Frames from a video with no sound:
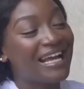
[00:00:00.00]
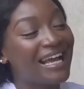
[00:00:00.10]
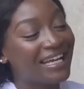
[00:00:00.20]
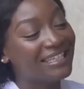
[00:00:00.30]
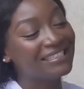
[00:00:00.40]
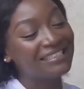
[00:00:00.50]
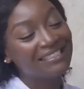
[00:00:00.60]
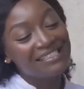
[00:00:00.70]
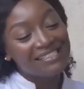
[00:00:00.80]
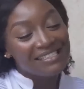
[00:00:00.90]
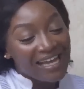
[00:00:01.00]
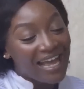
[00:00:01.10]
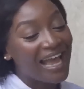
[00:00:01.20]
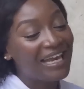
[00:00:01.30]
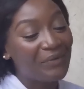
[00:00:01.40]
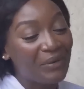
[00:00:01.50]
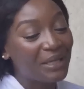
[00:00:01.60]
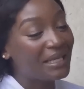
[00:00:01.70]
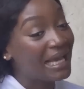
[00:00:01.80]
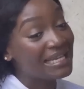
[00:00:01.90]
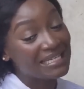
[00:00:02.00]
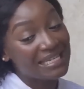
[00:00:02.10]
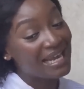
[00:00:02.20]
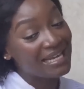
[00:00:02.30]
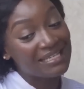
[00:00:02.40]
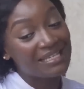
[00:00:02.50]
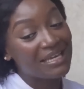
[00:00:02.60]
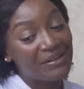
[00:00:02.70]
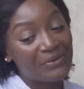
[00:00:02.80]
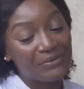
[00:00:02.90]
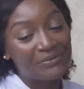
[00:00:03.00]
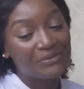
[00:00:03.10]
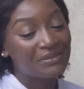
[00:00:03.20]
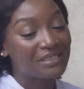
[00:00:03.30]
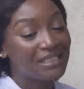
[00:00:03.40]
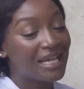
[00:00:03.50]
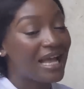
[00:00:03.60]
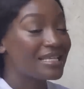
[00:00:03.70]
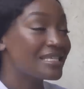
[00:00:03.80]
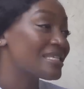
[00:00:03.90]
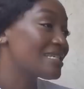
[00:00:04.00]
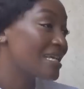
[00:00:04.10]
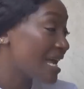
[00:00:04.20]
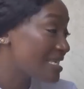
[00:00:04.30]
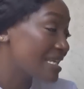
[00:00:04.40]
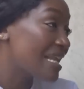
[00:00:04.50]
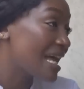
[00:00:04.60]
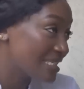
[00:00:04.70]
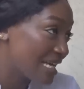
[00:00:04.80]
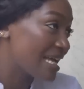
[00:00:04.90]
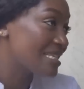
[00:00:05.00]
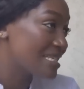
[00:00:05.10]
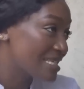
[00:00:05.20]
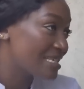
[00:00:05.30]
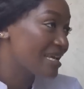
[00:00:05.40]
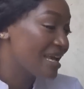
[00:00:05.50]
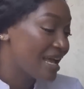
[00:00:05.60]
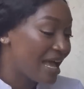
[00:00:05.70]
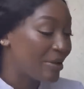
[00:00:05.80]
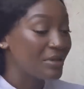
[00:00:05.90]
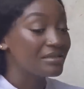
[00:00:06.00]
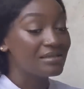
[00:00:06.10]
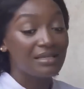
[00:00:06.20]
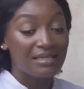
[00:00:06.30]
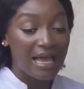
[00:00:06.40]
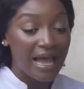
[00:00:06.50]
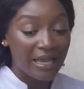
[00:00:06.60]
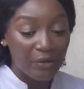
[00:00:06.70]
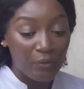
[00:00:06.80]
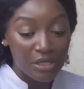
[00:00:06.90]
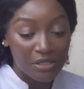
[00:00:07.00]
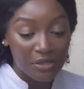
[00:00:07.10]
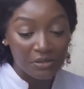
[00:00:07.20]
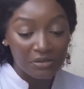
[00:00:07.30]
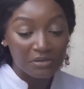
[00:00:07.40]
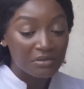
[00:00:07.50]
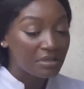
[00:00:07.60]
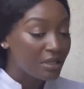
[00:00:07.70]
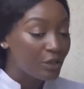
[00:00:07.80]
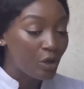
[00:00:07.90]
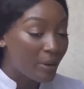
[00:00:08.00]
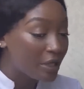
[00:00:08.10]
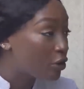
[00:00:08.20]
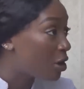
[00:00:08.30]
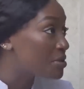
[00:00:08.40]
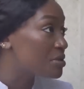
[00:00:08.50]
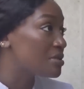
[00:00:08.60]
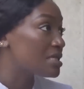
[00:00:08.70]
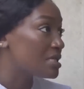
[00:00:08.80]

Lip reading: a guy. Anyway, the girl is a nice girl. She has a large heart. I mean, this guy in question, nobody comes to